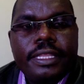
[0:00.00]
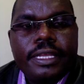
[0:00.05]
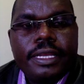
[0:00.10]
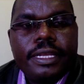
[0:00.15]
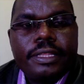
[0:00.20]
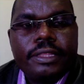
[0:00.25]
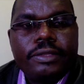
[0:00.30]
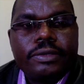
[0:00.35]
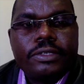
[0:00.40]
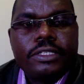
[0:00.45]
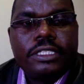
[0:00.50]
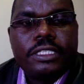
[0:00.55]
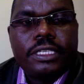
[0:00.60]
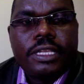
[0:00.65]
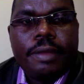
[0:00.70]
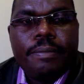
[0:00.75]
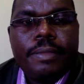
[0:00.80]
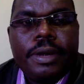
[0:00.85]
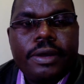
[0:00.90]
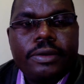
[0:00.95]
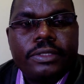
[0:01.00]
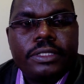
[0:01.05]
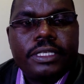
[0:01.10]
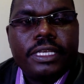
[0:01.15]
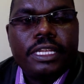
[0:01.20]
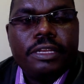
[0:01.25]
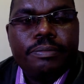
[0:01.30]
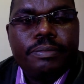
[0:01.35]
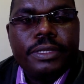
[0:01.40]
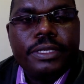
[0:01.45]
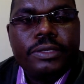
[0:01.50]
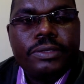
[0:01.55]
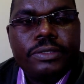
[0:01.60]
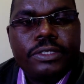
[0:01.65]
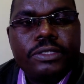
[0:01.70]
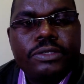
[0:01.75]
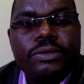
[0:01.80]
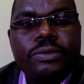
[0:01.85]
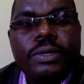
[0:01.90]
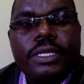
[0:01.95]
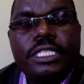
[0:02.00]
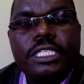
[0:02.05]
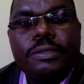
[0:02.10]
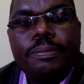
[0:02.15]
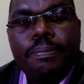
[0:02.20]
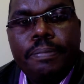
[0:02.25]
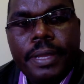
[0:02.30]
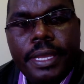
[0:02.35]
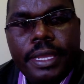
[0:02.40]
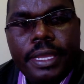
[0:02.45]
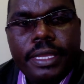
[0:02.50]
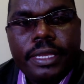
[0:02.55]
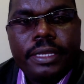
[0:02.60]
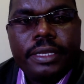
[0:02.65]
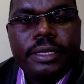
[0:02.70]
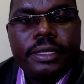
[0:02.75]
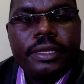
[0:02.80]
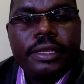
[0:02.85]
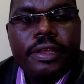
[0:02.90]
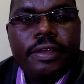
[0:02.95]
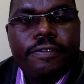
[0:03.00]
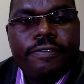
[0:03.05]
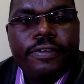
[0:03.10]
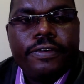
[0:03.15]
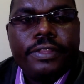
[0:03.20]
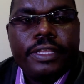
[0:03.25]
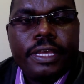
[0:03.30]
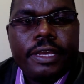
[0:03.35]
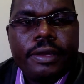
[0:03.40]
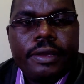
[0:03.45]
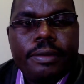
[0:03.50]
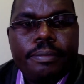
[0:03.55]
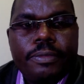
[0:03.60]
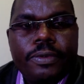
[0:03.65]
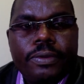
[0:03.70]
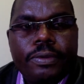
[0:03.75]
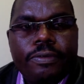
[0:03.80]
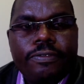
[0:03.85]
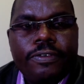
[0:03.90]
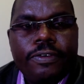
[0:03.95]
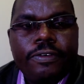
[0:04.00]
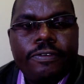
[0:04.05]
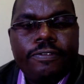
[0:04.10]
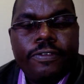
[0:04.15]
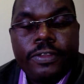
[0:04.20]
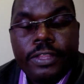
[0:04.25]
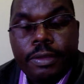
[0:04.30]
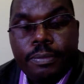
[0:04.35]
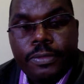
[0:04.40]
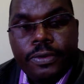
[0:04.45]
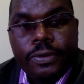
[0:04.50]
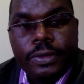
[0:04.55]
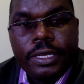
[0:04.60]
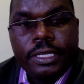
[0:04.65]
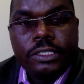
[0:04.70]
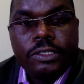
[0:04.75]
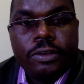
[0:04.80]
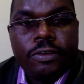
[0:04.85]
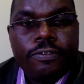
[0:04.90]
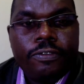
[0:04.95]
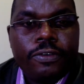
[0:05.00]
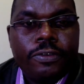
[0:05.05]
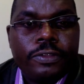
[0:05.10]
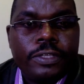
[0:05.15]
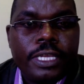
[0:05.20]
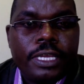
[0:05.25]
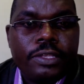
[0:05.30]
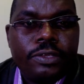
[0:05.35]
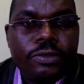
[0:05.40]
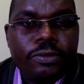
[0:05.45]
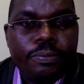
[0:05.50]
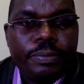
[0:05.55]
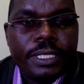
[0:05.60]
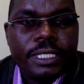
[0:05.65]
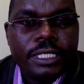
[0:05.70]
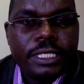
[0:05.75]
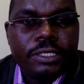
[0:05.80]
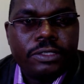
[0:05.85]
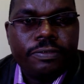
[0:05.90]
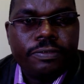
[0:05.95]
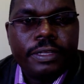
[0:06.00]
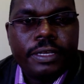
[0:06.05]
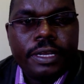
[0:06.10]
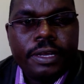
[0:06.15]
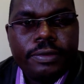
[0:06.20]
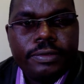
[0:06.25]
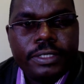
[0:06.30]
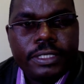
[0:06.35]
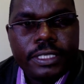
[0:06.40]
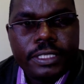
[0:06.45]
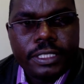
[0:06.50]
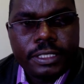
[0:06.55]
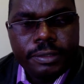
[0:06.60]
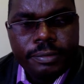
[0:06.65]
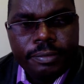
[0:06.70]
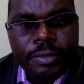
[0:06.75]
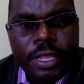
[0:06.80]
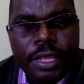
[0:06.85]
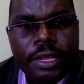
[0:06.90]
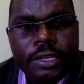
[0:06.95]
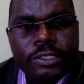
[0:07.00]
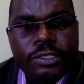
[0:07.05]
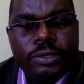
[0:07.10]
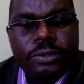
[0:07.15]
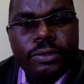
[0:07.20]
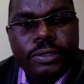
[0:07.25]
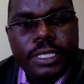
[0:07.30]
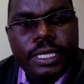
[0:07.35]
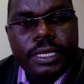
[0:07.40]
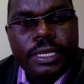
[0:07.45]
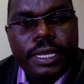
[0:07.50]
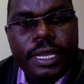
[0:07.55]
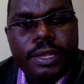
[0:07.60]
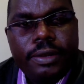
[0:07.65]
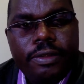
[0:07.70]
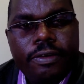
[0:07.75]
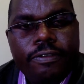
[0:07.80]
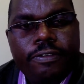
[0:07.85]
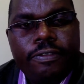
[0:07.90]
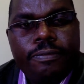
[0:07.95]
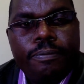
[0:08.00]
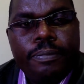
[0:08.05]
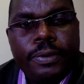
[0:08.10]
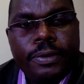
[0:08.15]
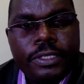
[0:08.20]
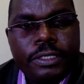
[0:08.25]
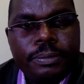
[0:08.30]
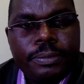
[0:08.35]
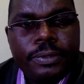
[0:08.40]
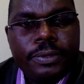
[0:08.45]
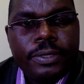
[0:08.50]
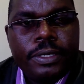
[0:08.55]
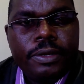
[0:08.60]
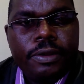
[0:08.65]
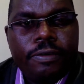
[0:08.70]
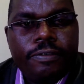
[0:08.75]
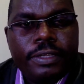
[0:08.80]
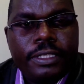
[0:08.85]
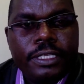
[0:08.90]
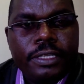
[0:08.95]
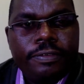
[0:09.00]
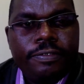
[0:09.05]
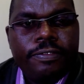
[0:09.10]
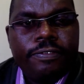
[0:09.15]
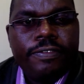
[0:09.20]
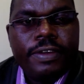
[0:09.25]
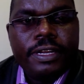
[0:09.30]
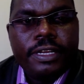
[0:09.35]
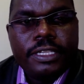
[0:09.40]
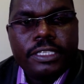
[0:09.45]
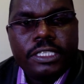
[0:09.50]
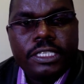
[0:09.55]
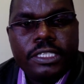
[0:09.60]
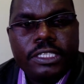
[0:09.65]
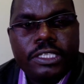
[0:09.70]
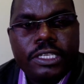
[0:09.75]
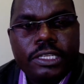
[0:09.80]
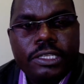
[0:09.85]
Then those amount can be used towards paying for their for their mortgage or for their new purchase of the houses. So those are kind of possible innovative financing